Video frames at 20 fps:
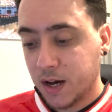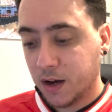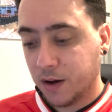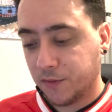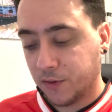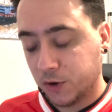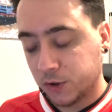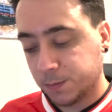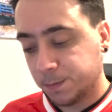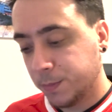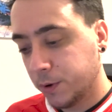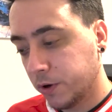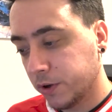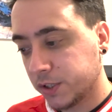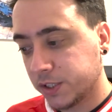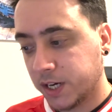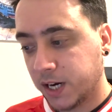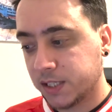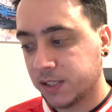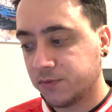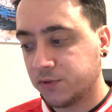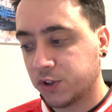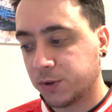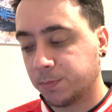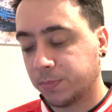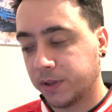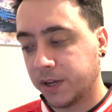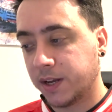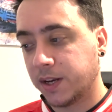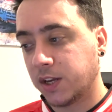because both sides have
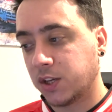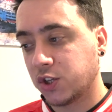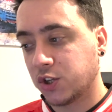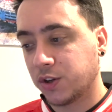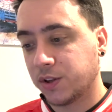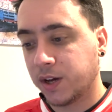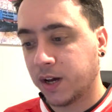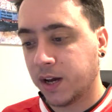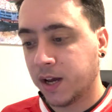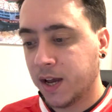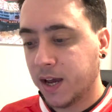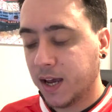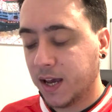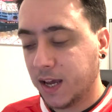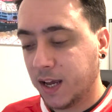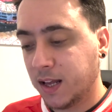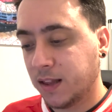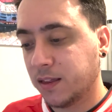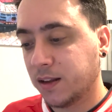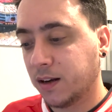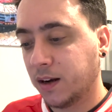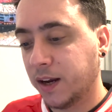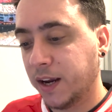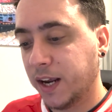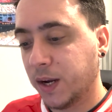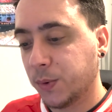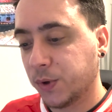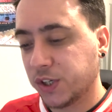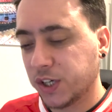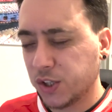just played each other in the
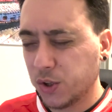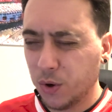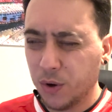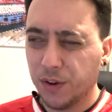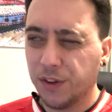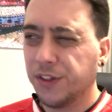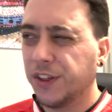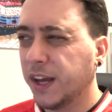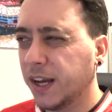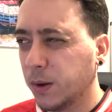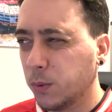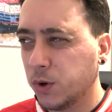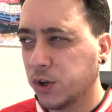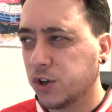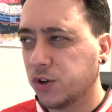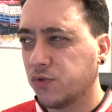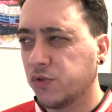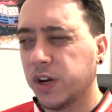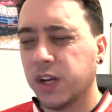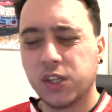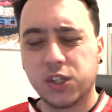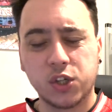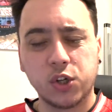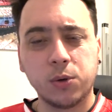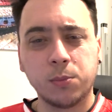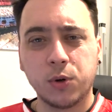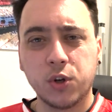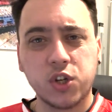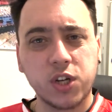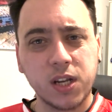league, which I don't think we should read too
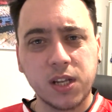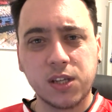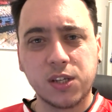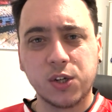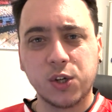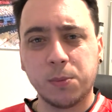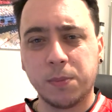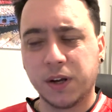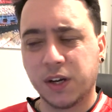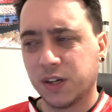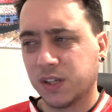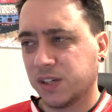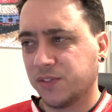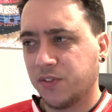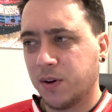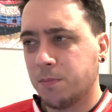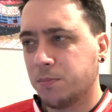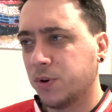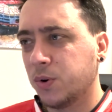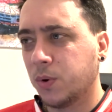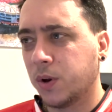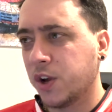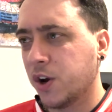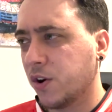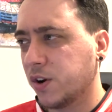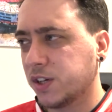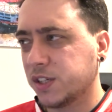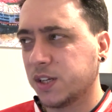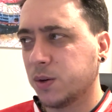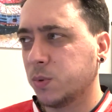much into, because if I'm brutally
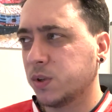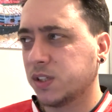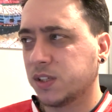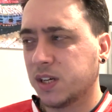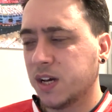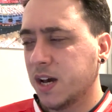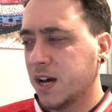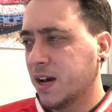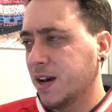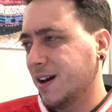honest, it was